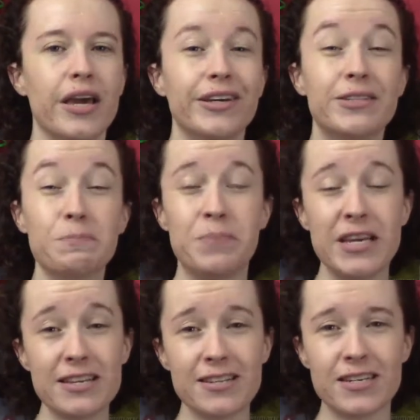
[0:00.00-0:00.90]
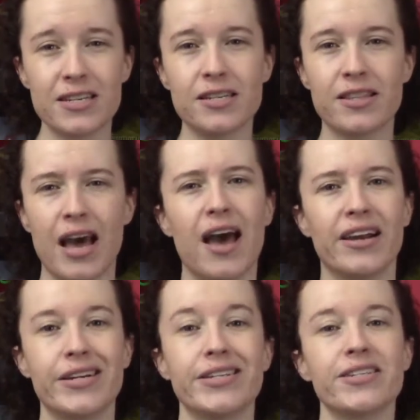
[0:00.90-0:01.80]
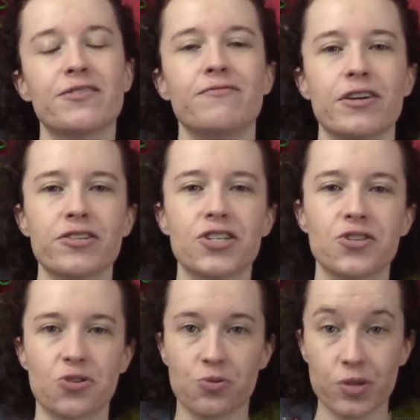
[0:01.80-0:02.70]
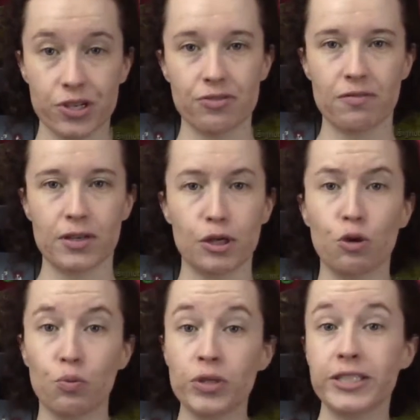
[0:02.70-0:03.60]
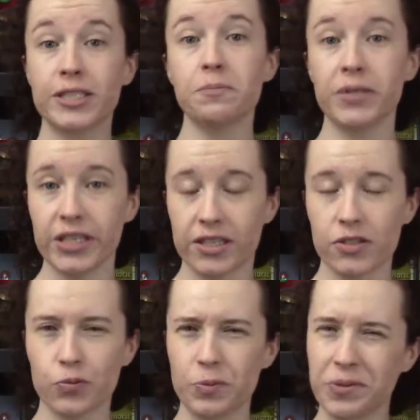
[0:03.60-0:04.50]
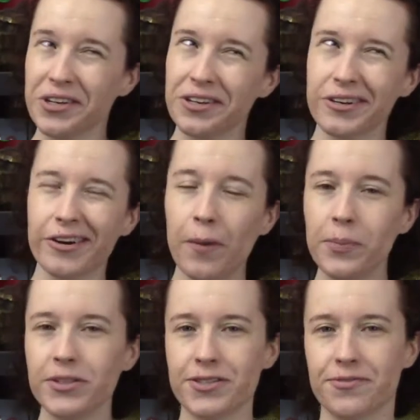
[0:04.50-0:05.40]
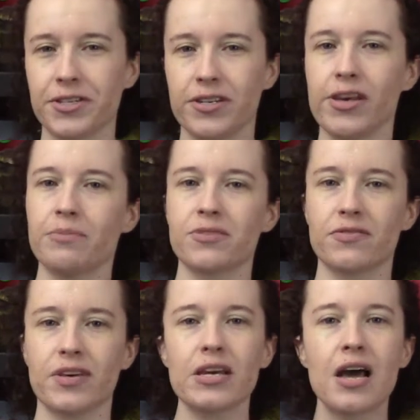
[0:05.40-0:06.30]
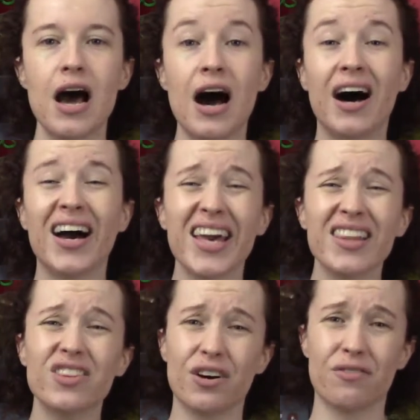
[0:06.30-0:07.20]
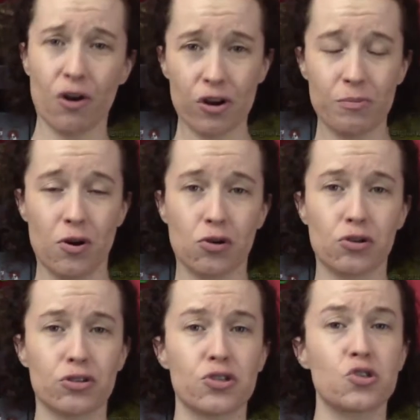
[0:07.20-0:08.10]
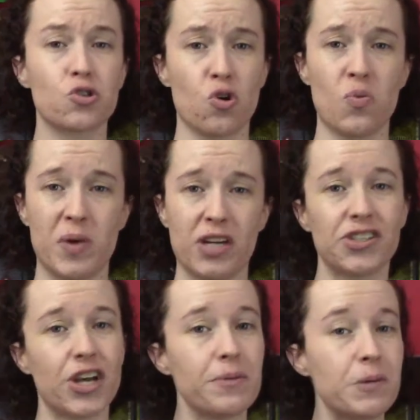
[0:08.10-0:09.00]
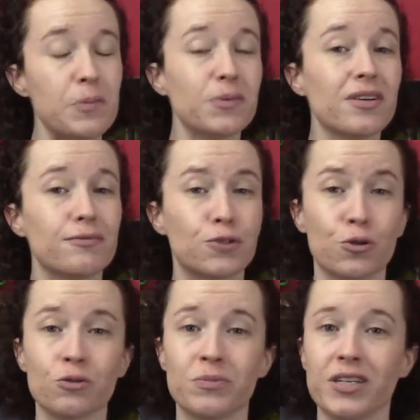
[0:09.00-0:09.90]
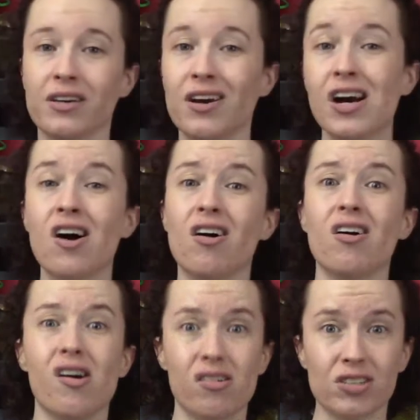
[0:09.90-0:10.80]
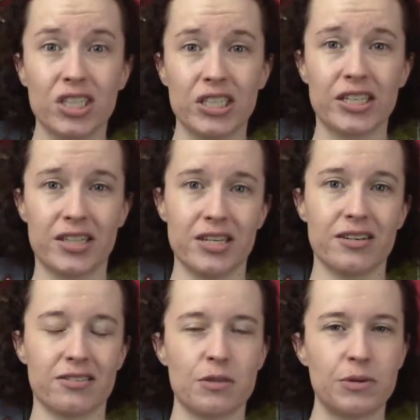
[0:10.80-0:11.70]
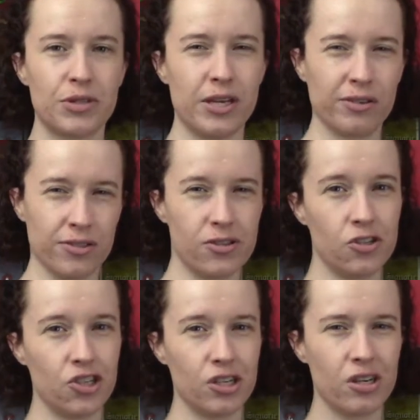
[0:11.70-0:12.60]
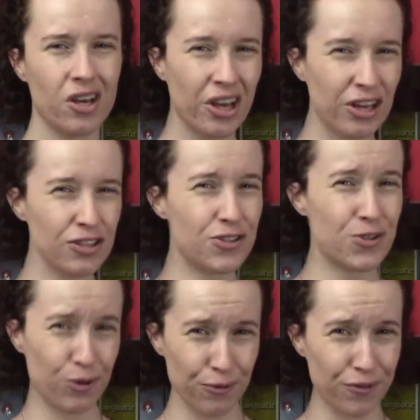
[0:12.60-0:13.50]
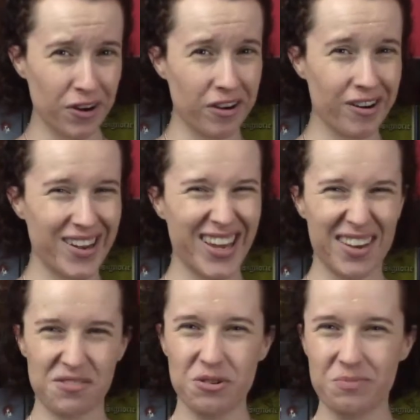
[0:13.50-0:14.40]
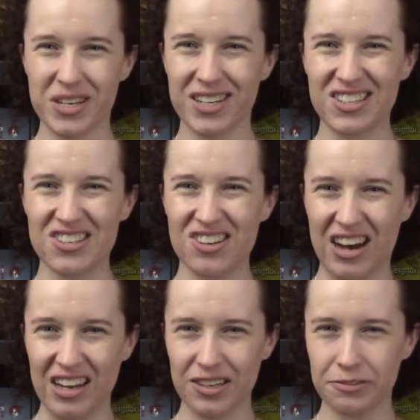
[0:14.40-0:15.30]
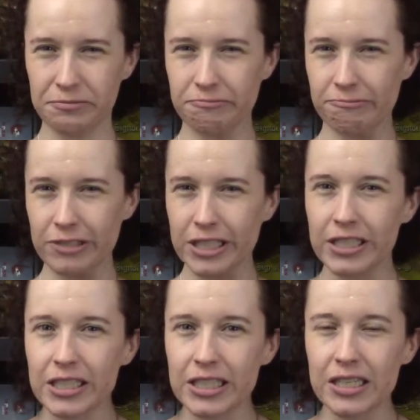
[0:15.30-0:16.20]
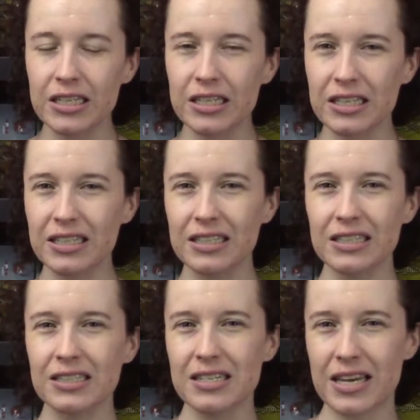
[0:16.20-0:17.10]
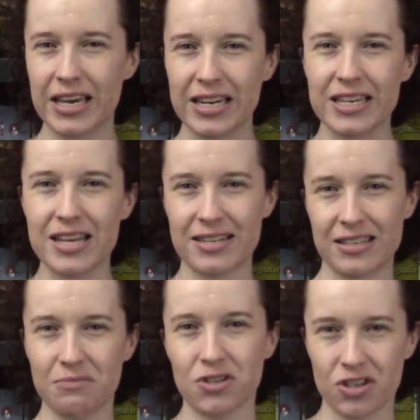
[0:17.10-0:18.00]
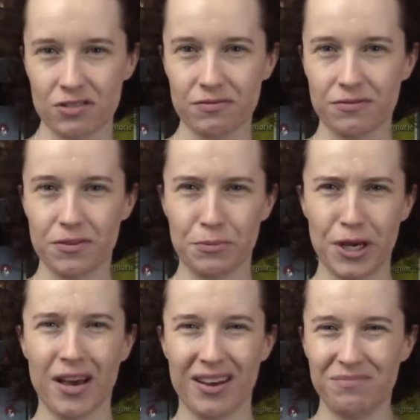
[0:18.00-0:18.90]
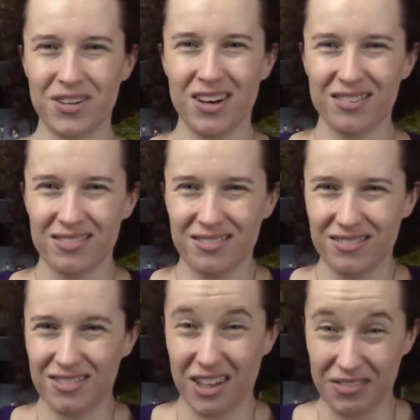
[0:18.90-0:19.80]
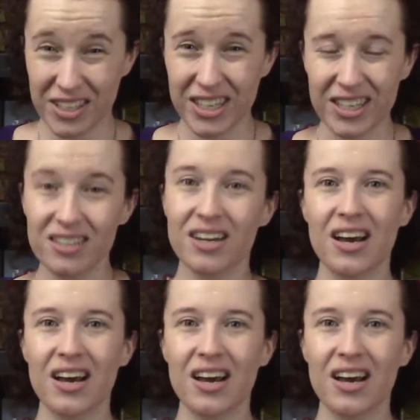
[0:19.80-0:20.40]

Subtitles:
It's based in that, and it is very story-driven. We did play this. We played a couple different games of it. I love Arkham Horror so much, and people have told me all good things about the LCG. So far, I have to admit, it's not really hitting that same nerve for me. I'm not loving it.